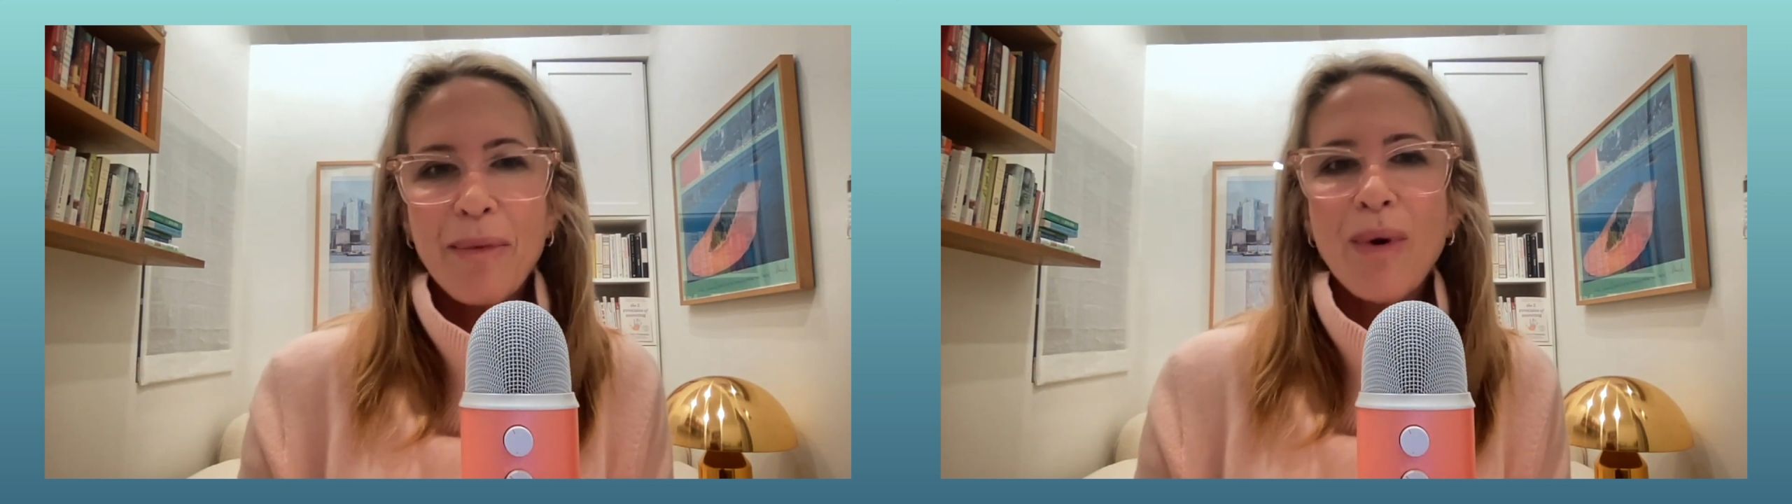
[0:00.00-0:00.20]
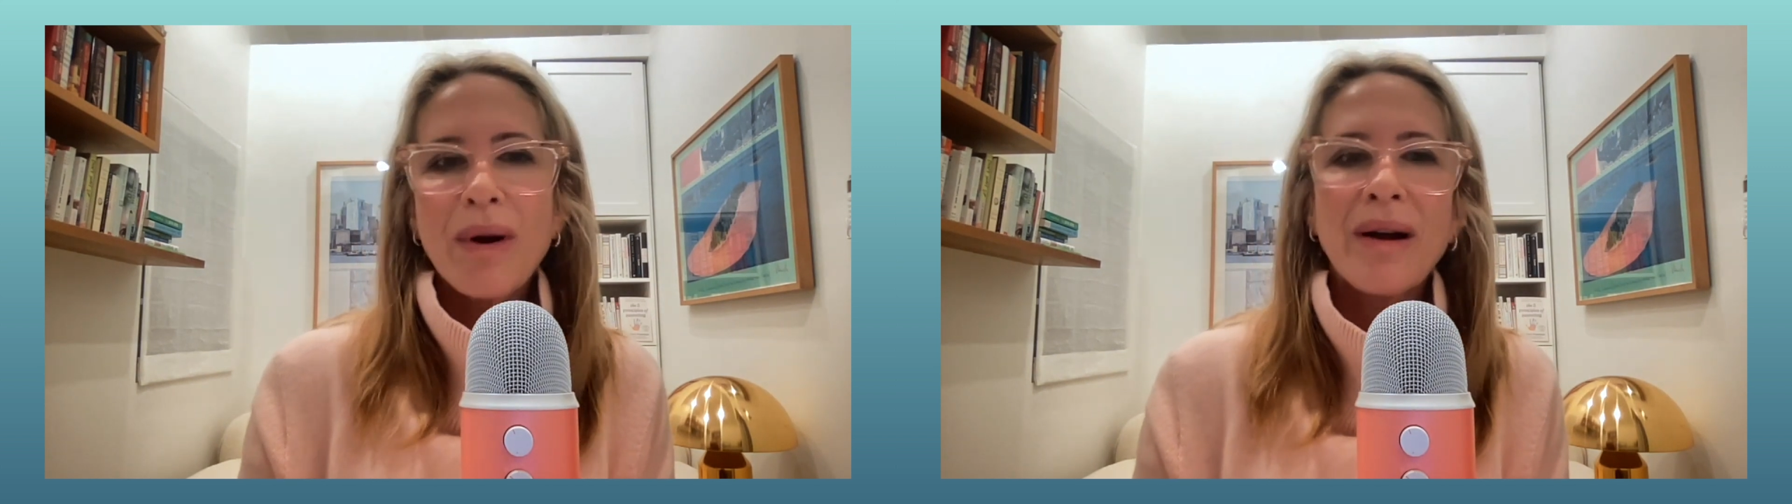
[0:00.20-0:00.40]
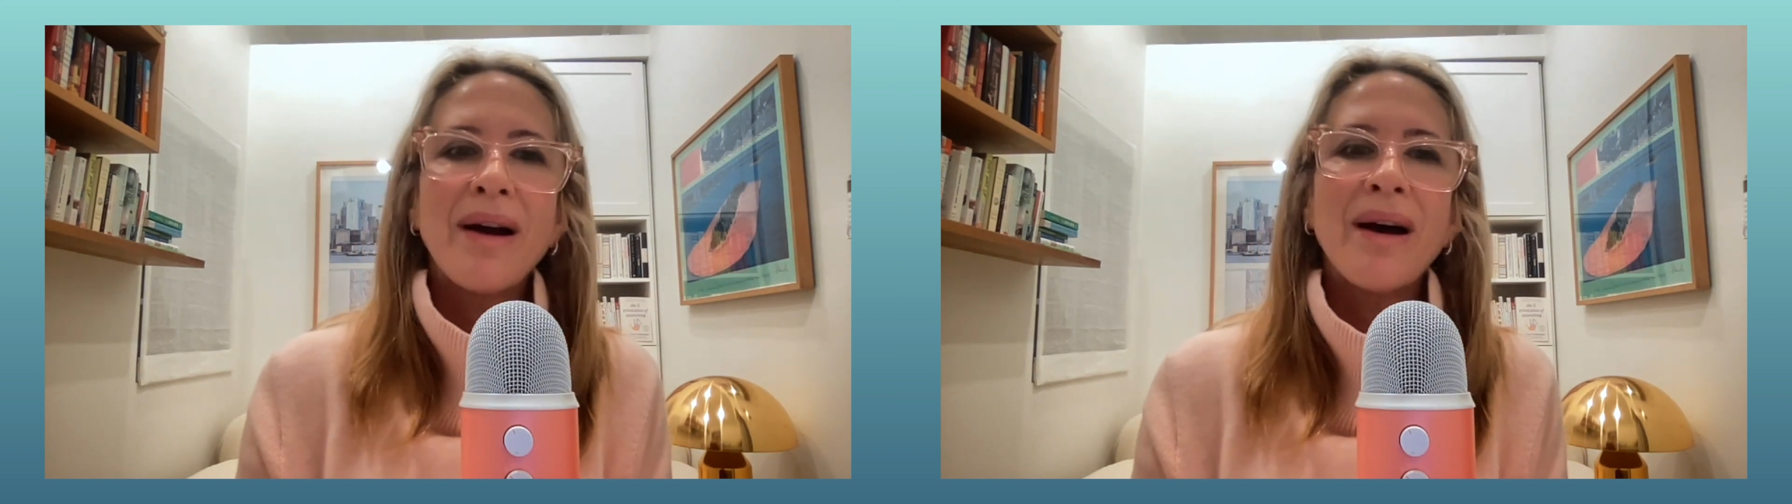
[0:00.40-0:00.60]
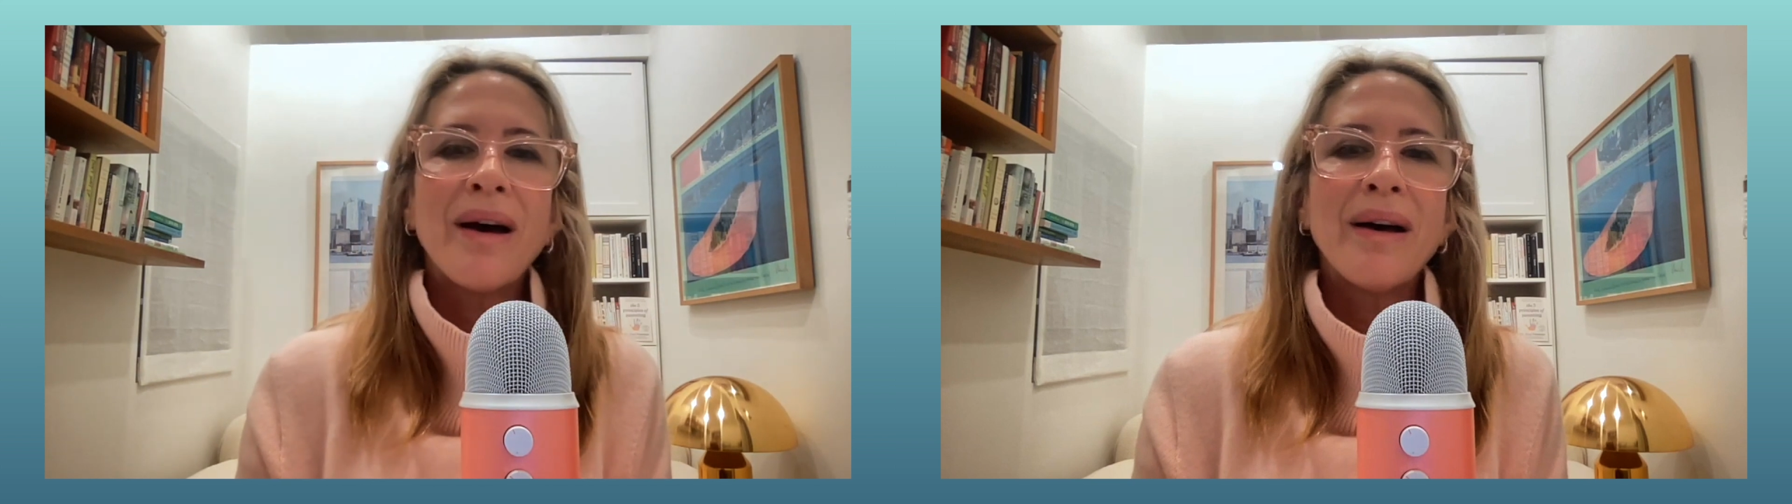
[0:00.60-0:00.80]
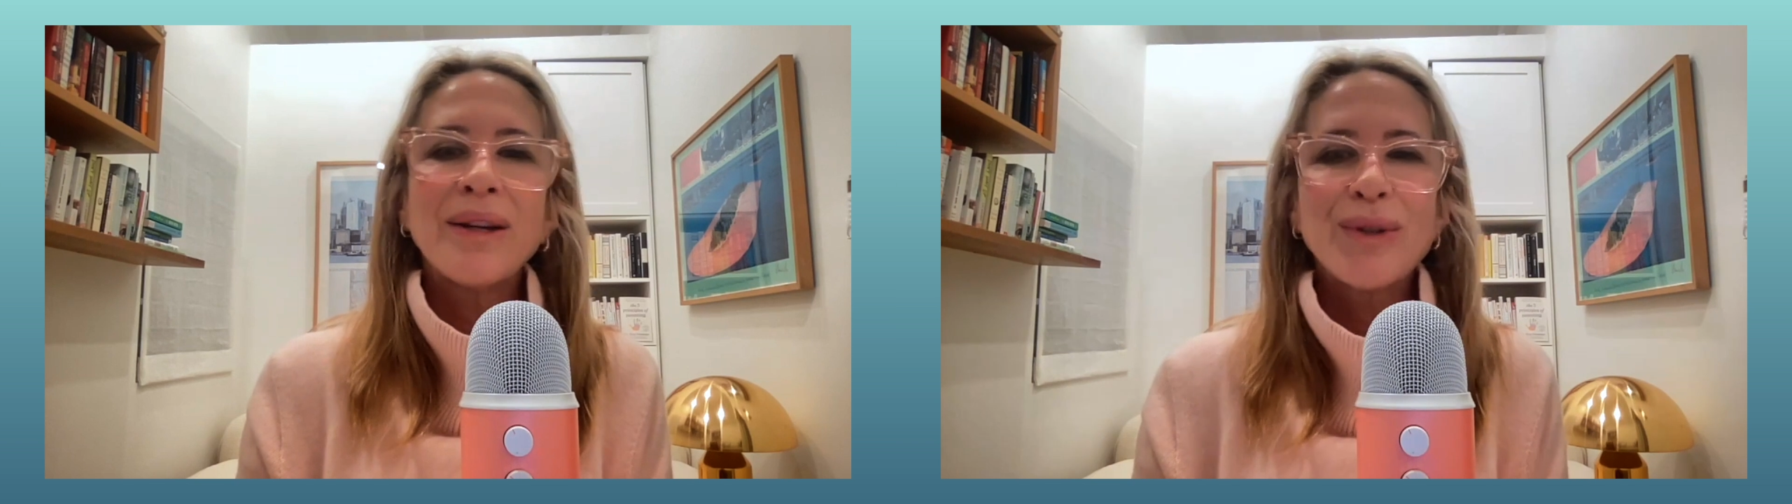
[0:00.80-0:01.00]
Or
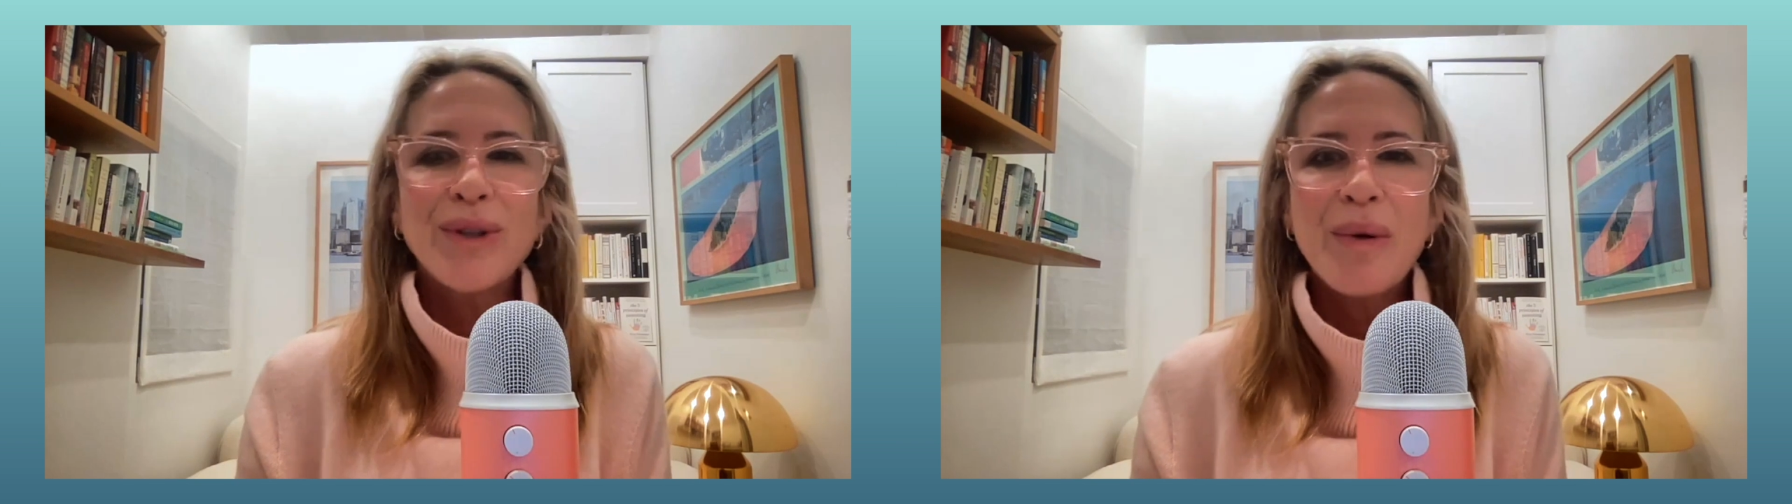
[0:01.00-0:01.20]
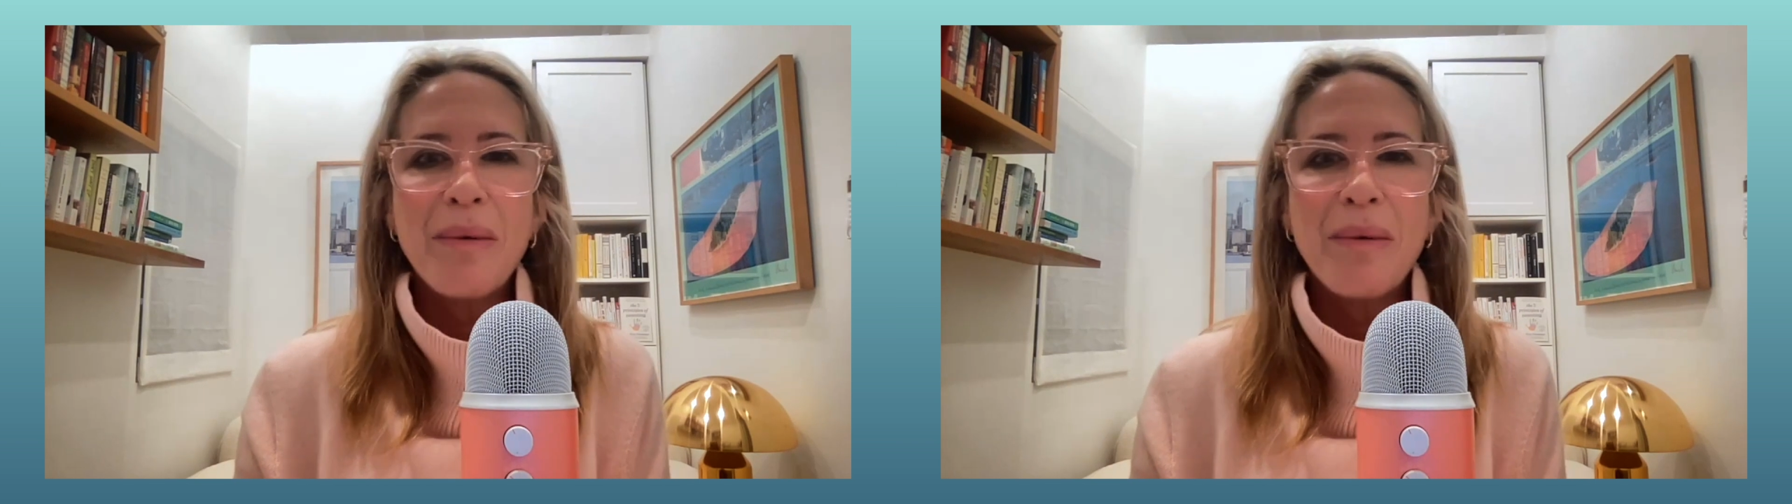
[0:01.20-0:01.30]
you're so